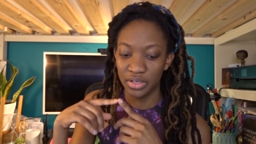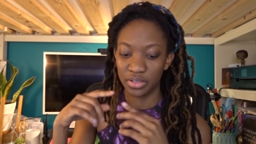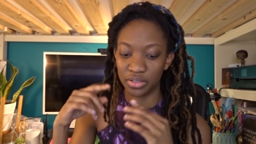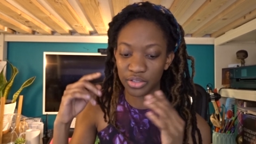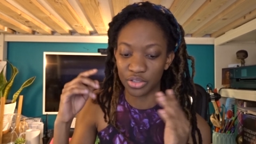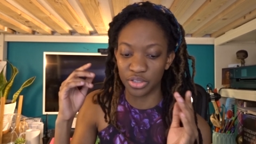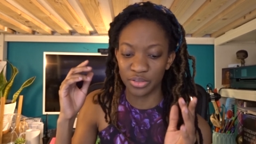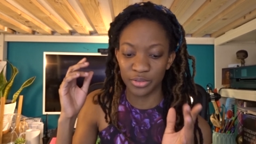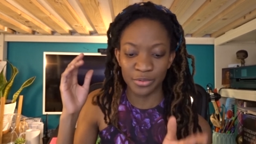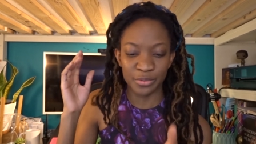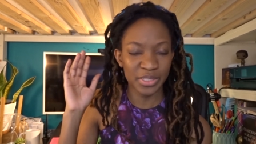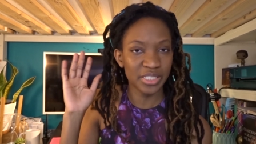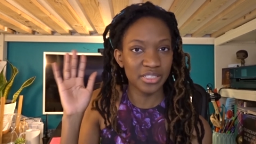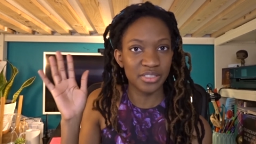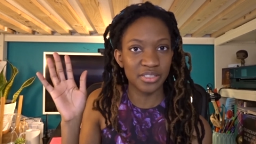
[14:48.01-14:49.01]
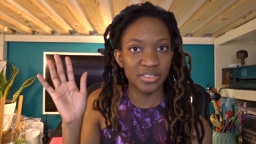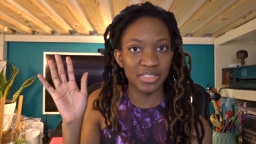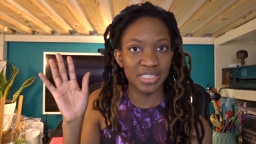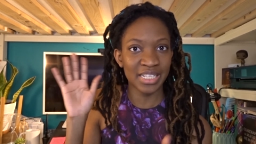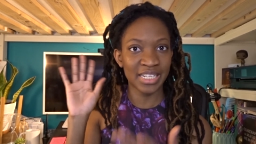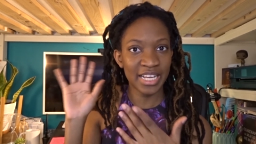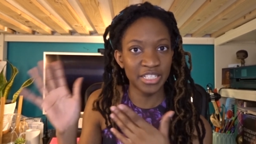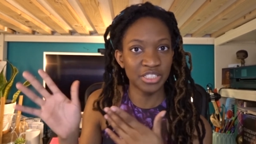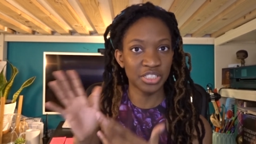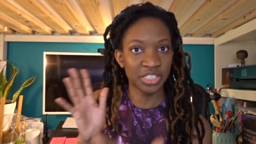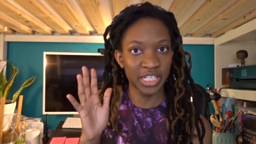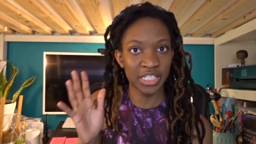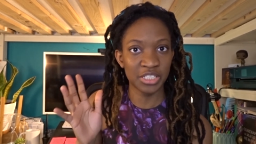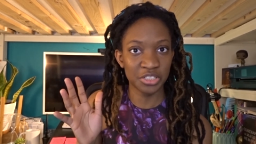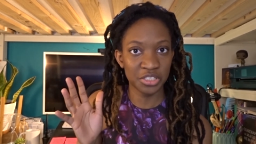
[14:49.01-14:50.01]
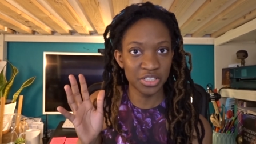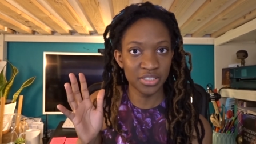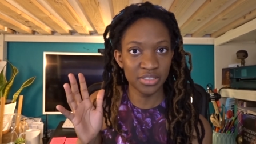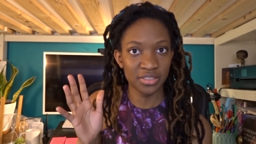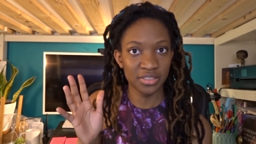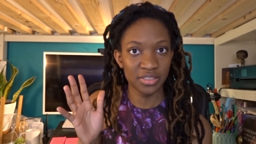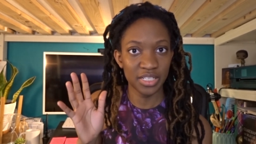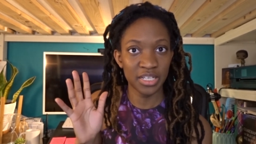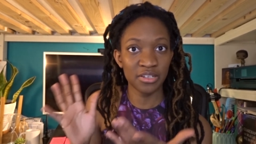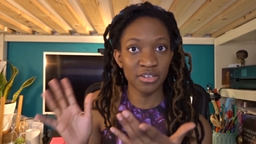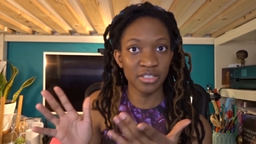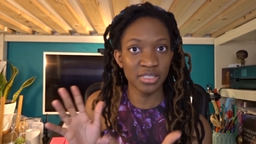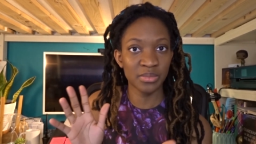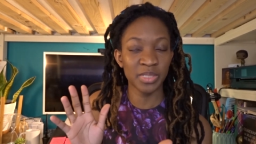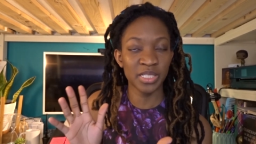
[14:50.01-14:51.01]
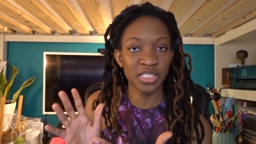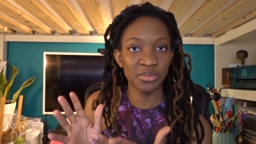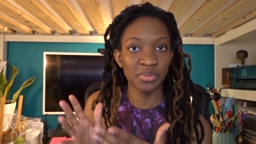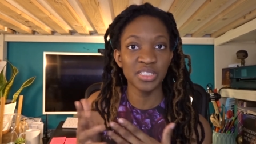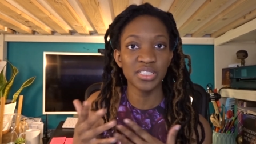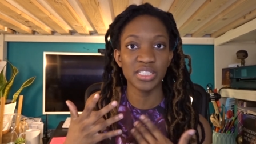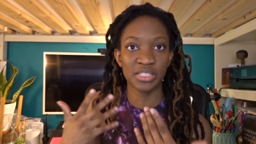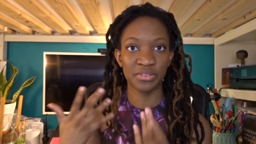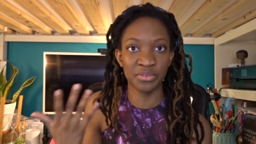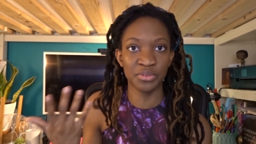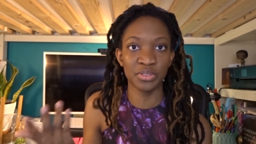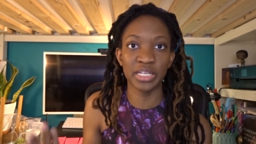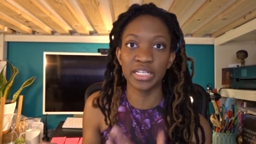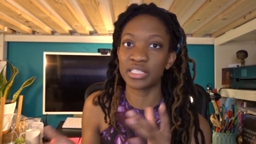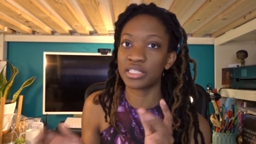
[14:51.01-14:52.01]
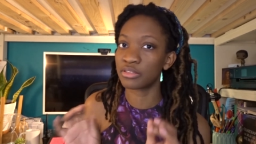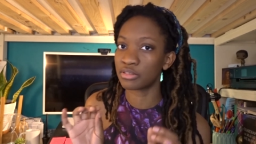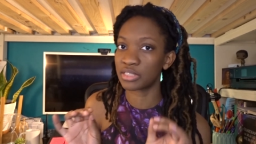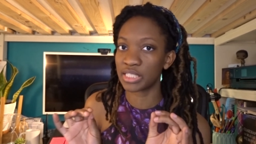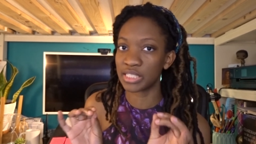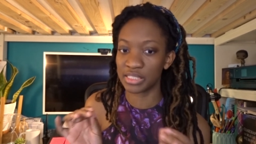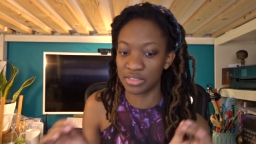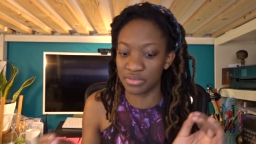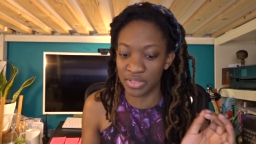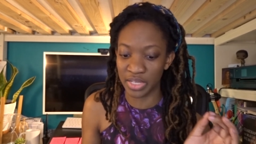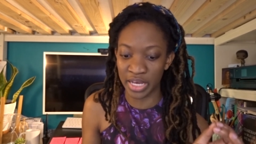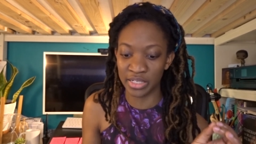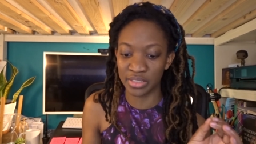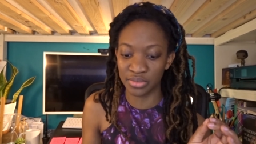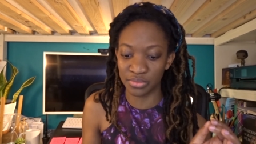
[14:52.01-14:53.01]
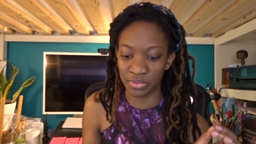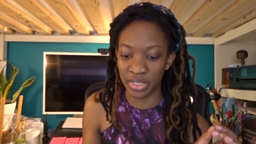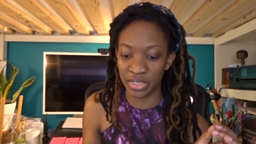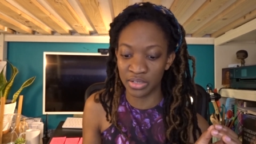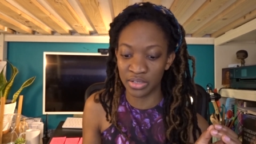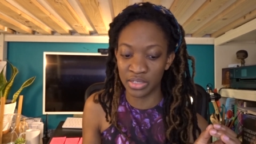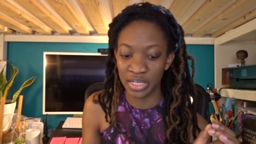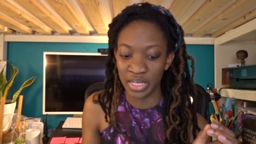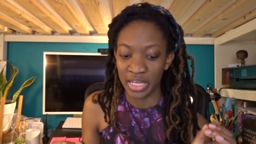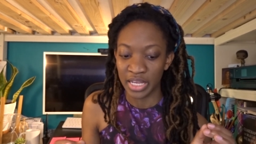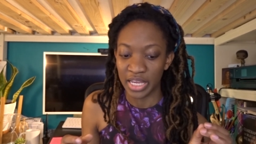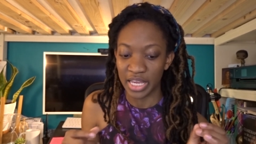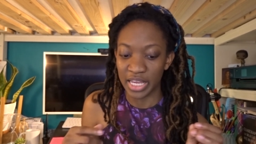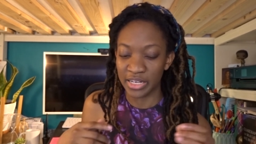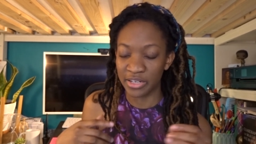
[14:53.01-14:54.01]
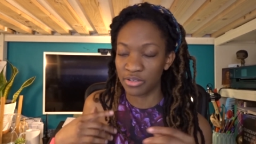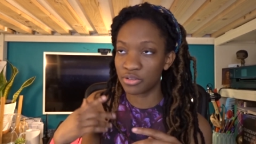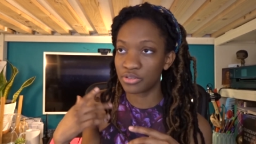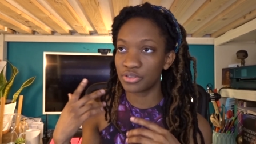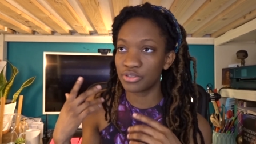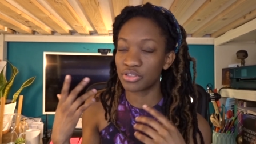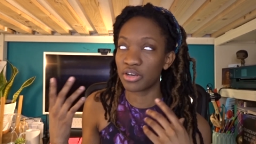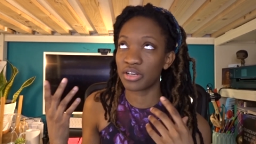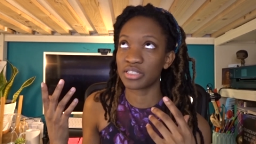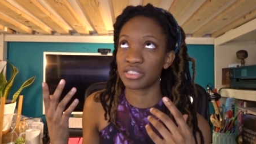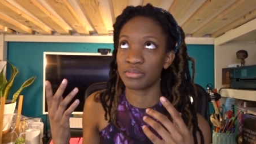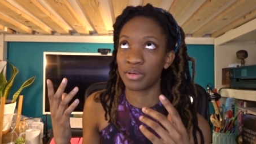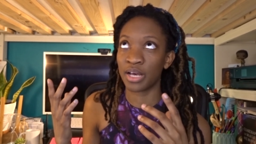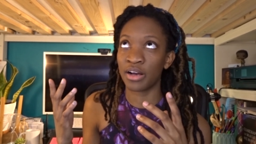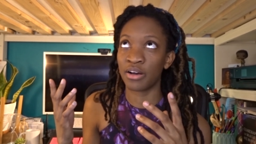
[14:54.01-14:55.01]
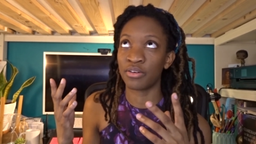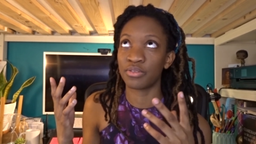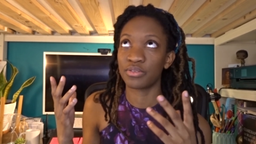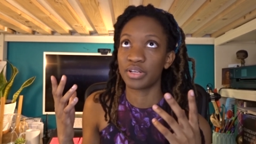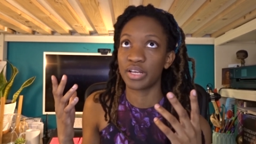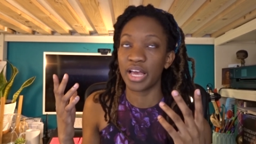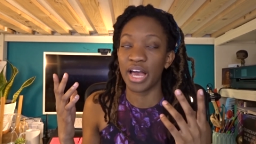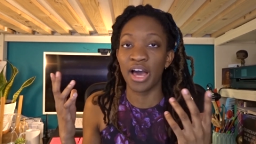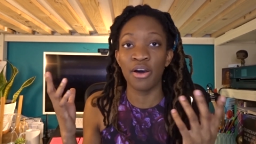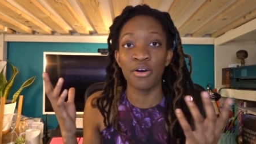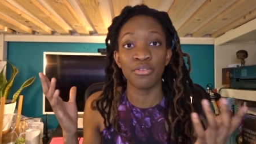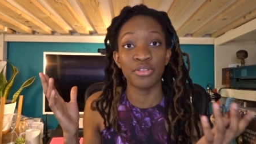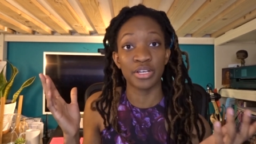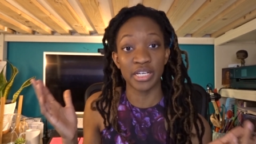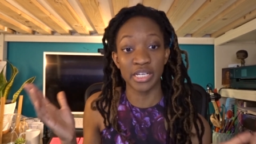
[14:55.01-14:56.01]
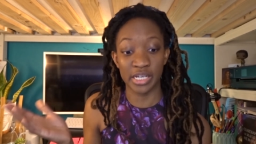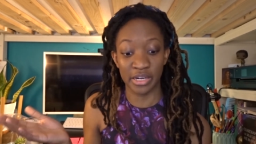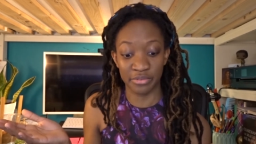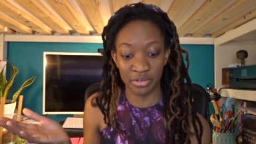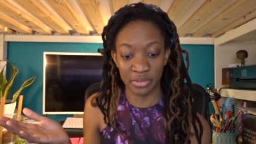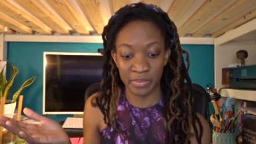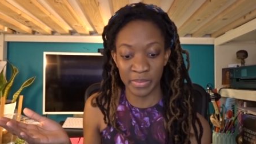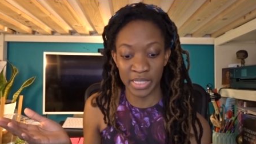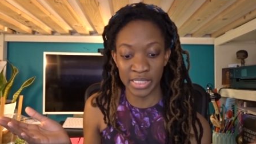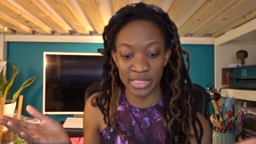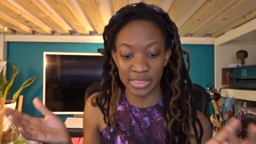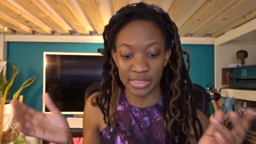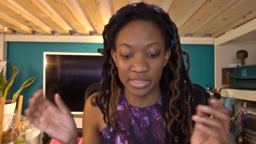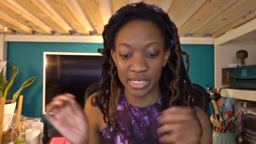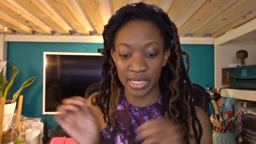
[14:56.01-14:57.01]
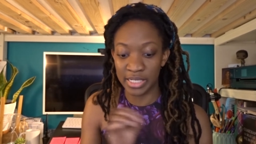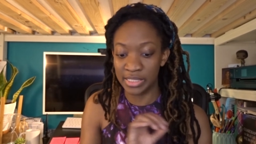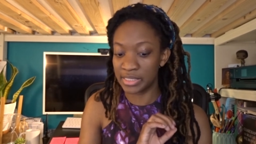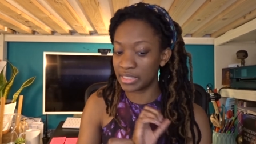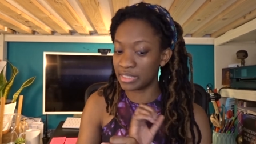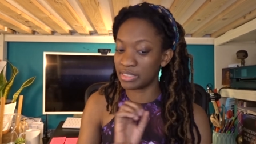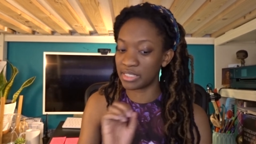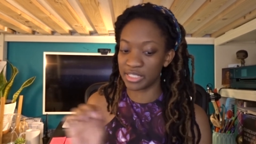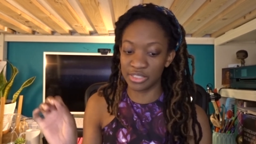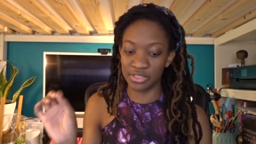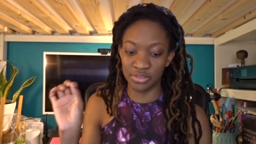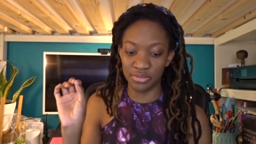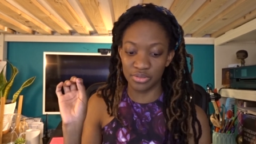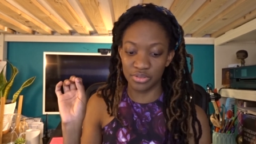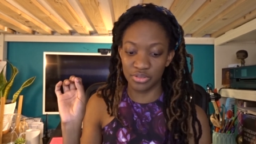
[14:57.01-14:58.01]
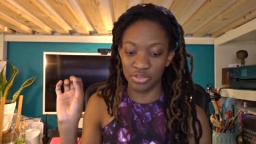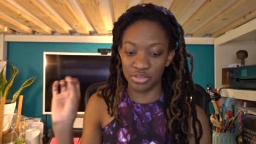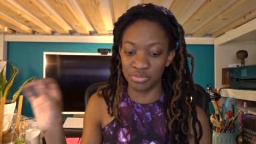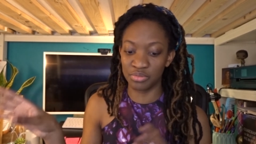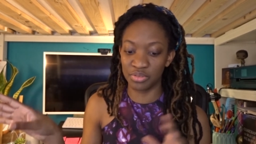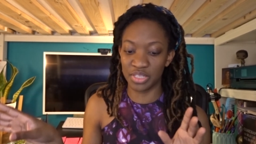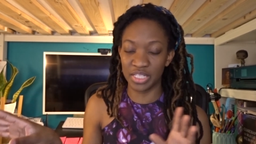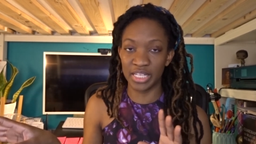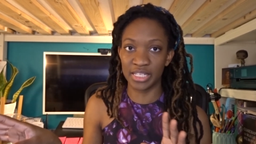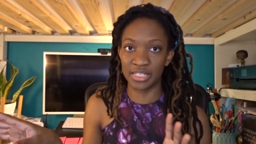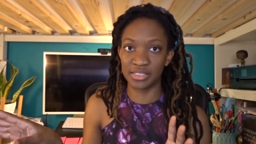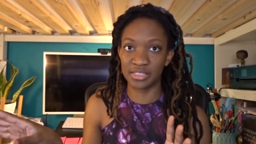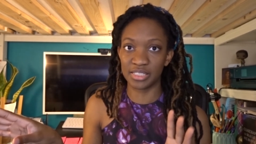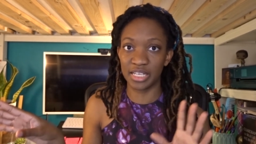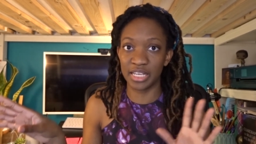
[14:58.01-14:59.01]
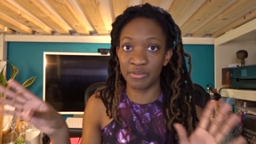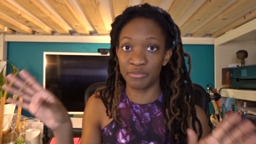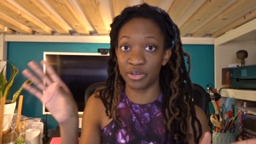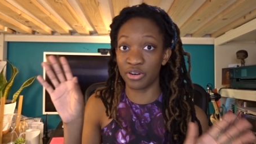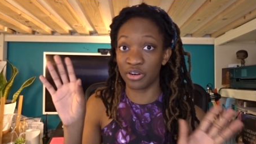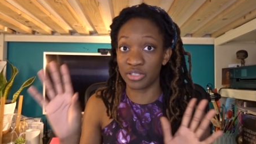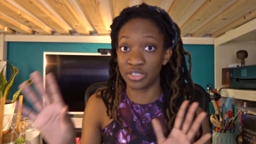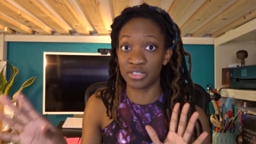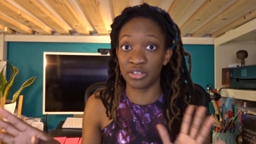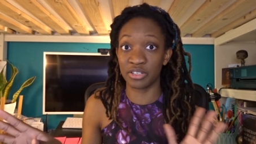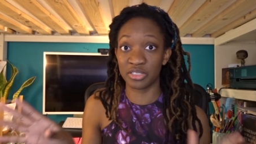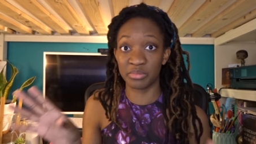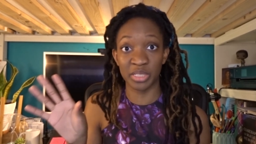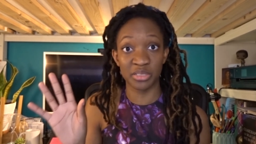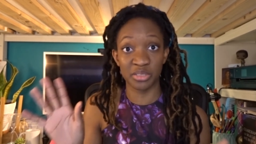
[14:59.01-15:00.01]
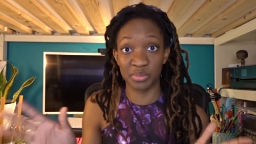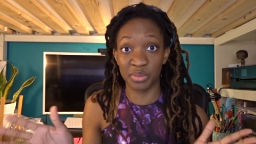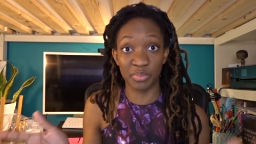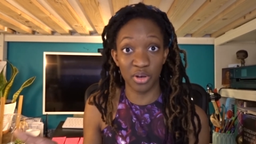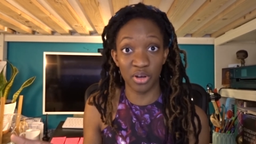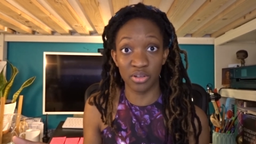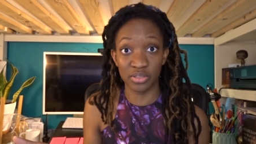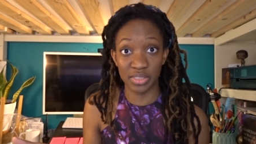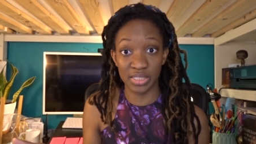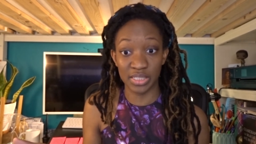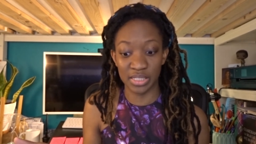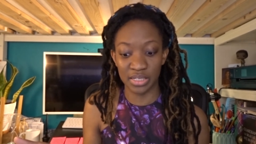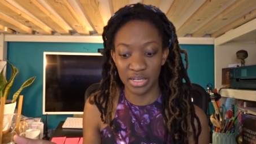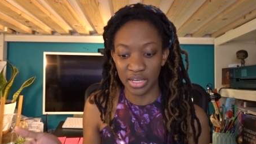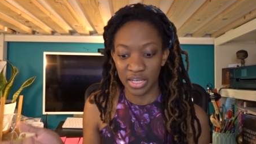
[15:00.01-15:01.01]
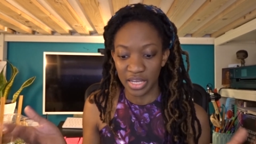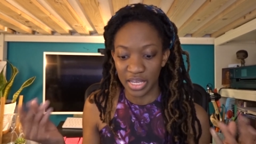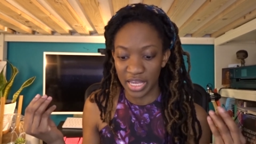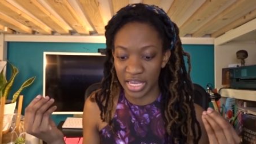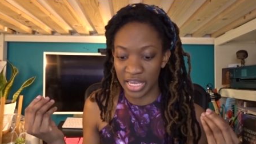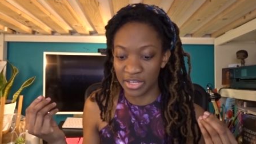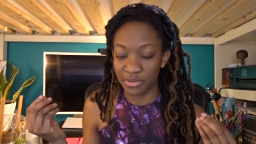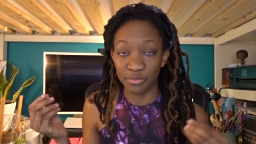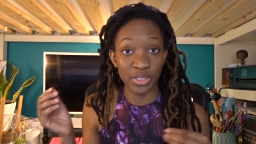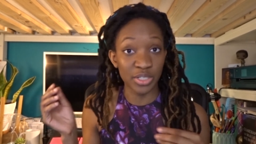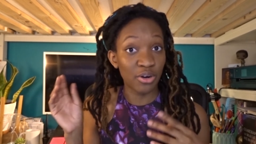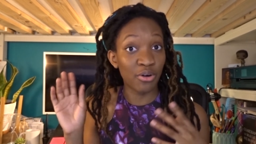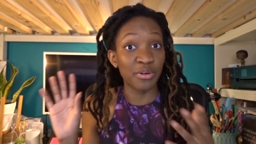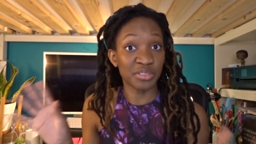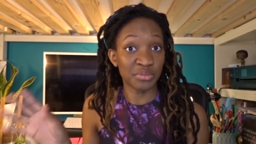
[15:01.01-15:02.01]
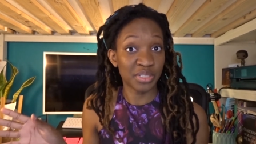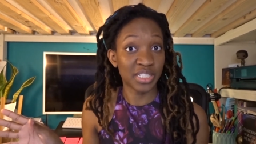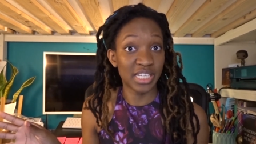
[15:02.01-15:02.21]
careers and education in arts management to give you like a little taste of that as well. And it also talks about how the government does and doesn't do things in regards to arts management policy. And we always want to